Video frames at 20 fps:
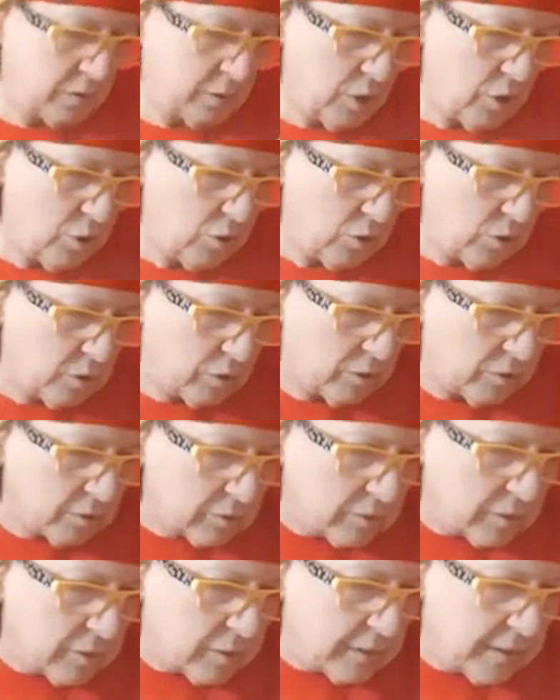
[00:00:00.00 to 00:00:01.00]
total.
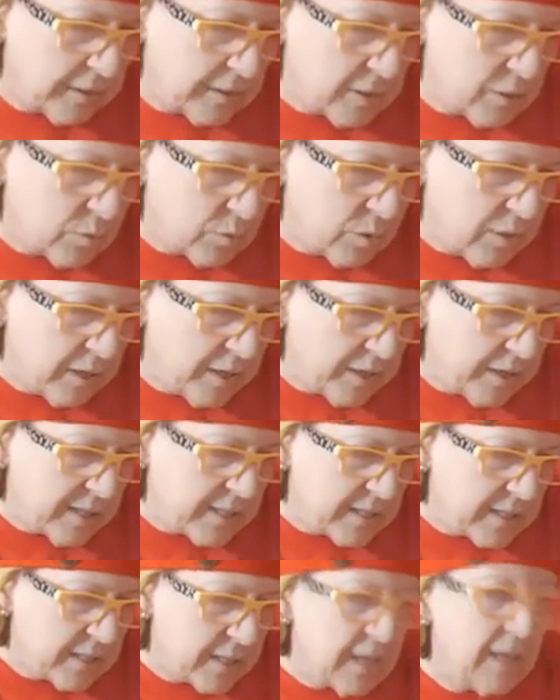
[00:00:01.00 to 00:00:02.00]
This one
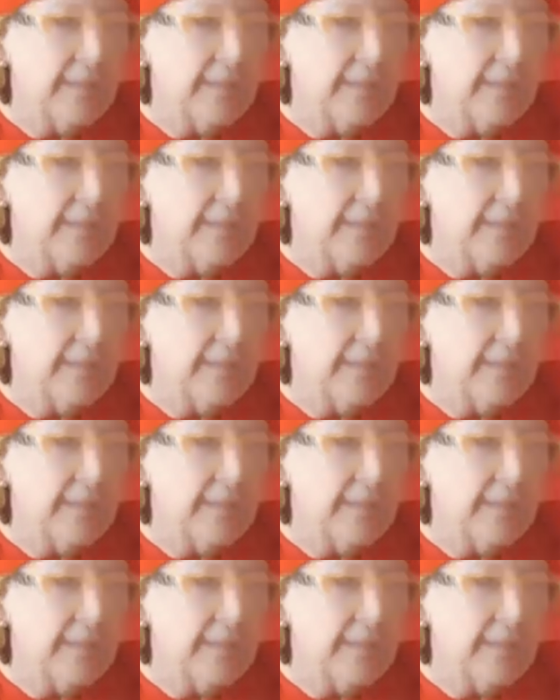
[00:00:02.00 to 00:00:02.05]
is